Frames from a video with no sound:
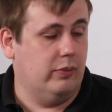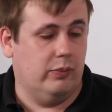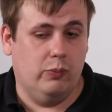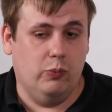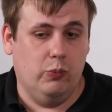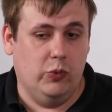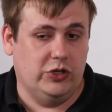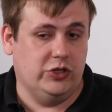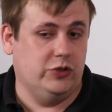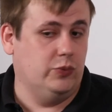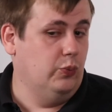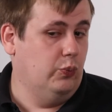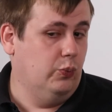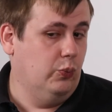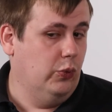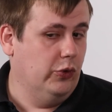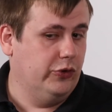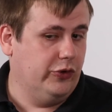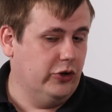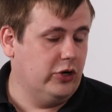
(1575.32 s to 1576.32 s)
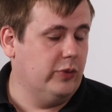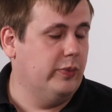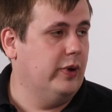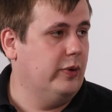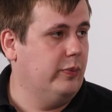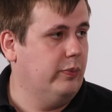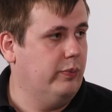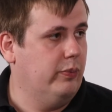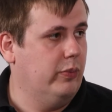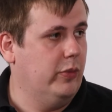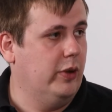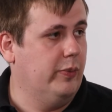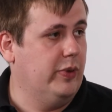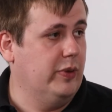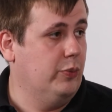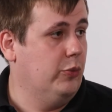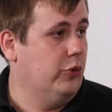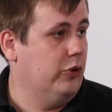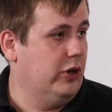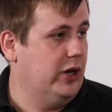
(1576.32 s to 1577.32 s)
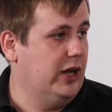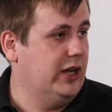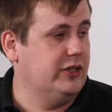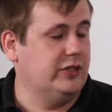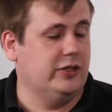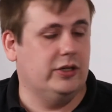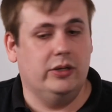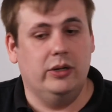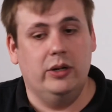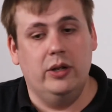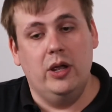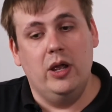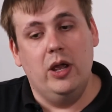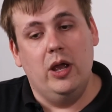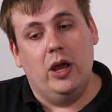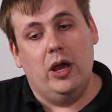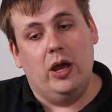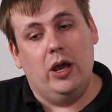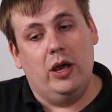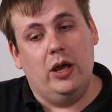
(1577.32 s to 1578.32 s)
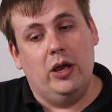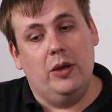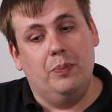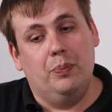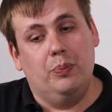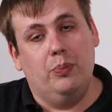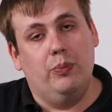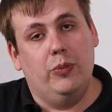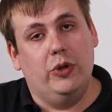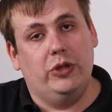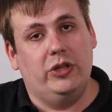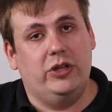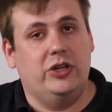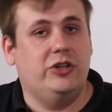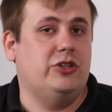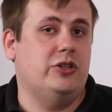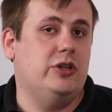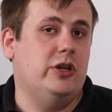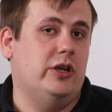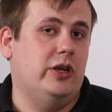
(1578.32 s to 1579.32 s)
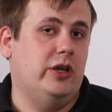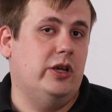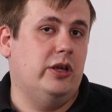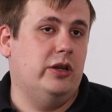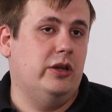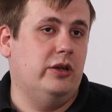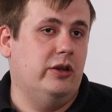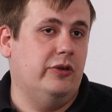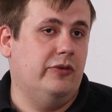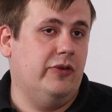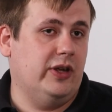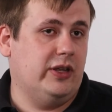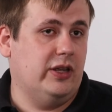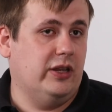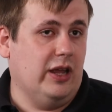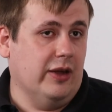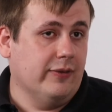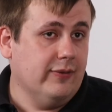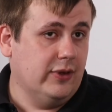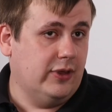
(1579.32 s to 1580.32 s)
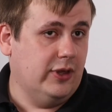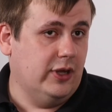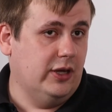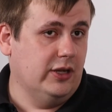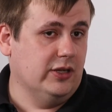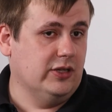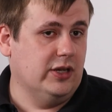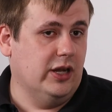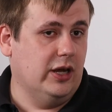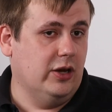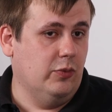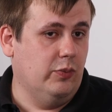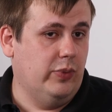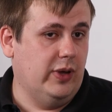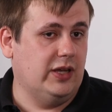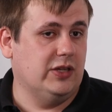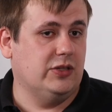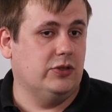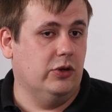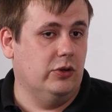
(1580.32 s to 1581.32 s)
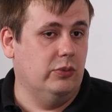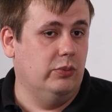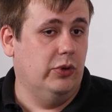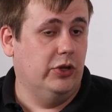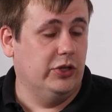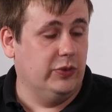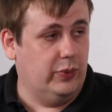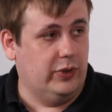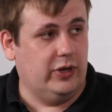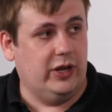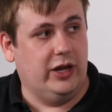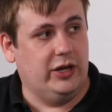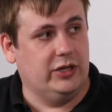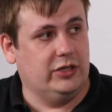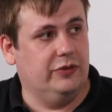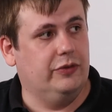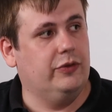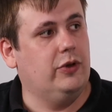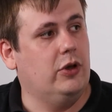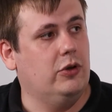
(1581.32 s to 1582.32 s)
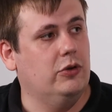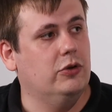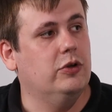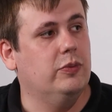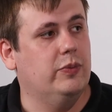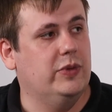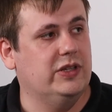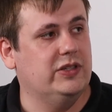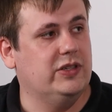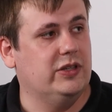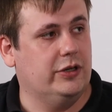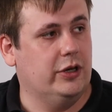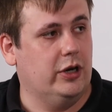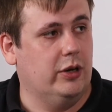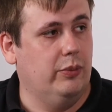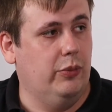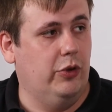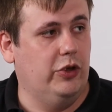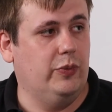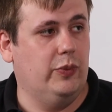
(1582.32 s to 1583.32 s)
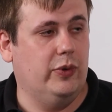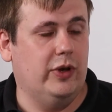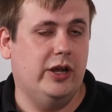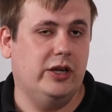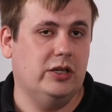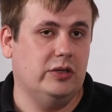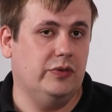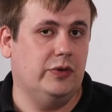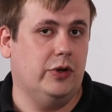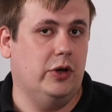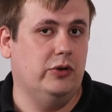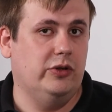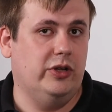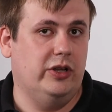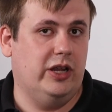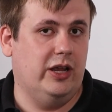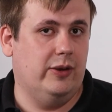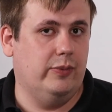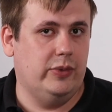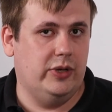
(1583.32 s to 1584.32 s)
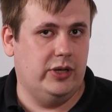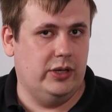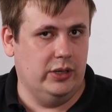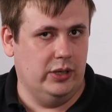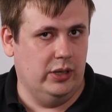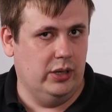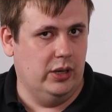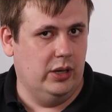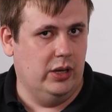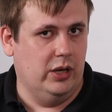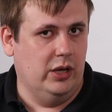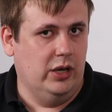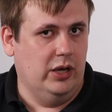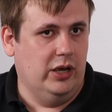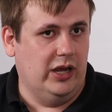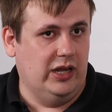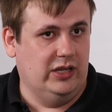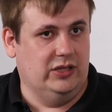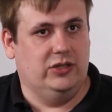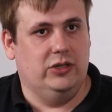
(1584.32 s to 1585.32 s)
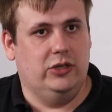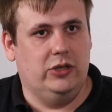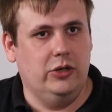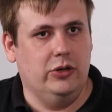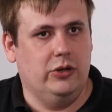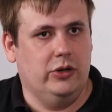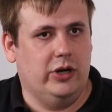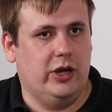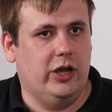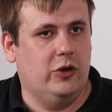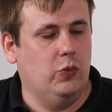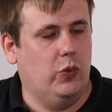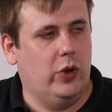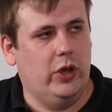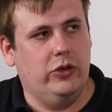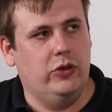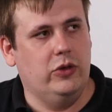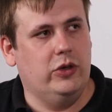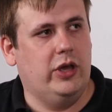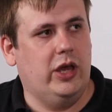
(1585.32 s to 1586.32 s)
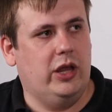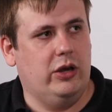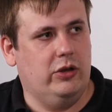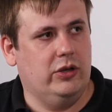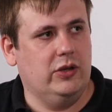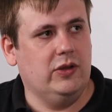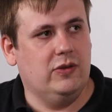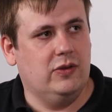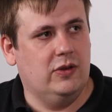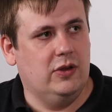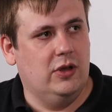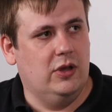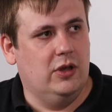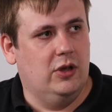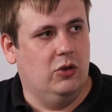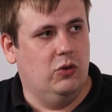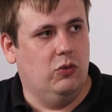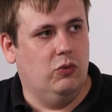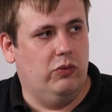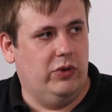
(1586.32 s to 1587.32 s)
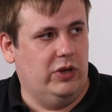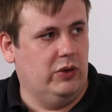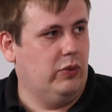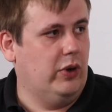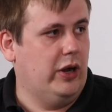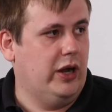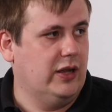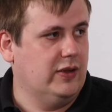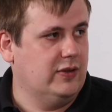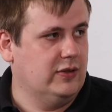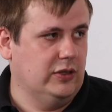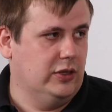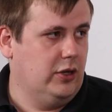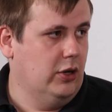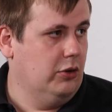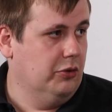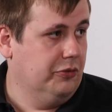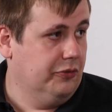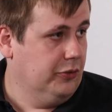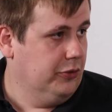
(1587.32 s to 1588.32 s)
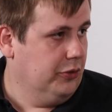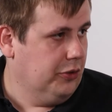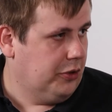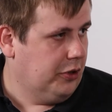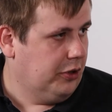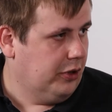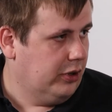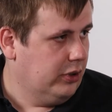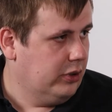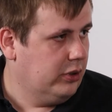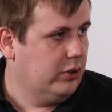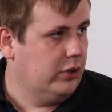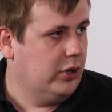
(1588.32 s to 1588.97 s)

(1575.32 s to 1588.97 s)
which we'll talk about a bit more later. But additionally, the fact that everything is now based on multiple layers of code means that there are multiple layers of code that can be insecure. And while you cannot rewrite the code for Docker,